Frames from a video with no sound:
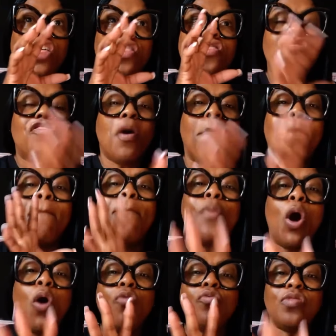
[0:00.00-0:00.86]
The
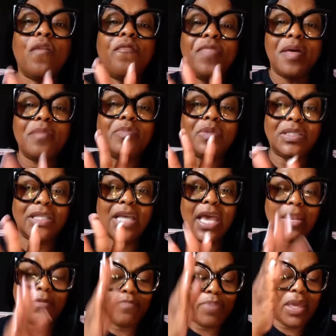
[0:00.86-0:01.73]
both of them
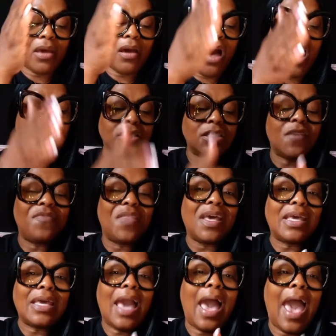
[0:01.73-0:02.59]
said, Because of the
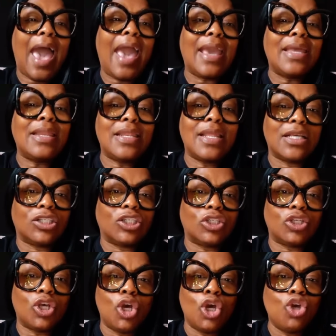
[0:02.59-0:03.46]

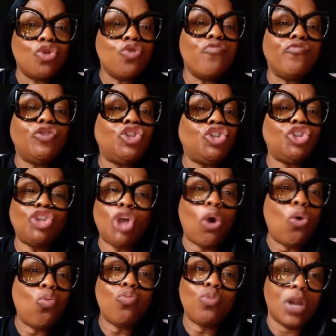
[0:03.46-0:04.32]
kindness you've
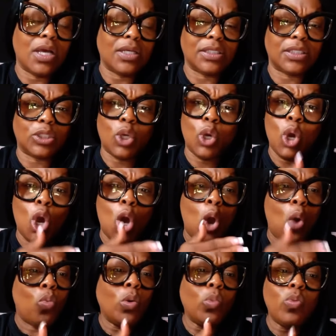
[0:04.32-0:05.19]
shown us
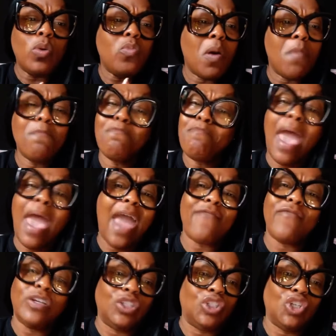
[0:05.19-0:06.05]
when we were married
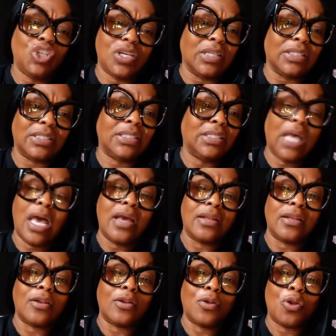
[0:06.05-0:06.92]
to your son,
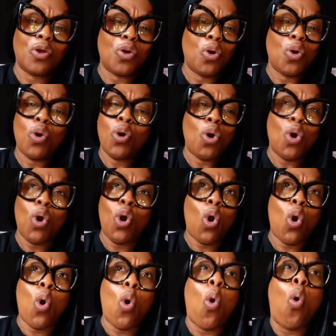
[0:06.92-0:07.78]

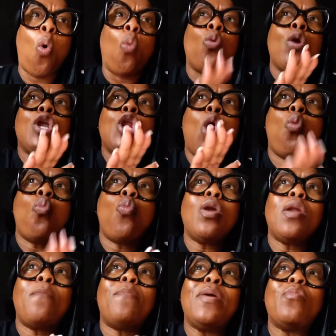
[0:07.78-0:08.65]
we don't want to
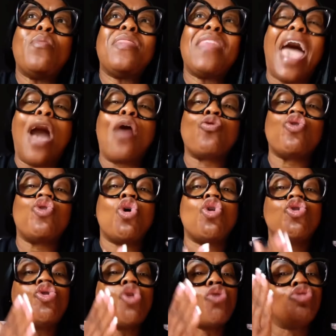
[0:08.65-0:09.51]
be without your
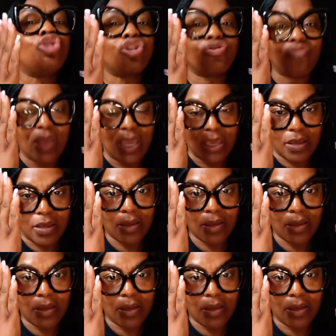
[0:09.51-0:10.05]
nurturing.